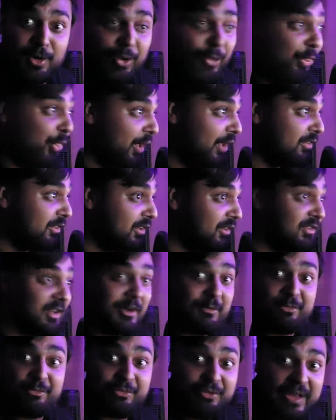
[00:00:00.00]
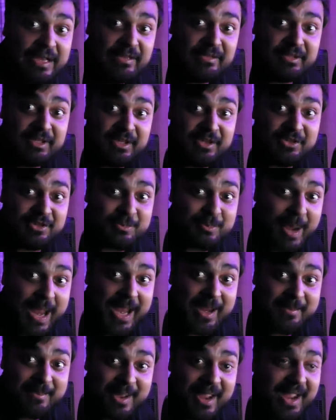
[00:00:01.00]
This is a vintage meme.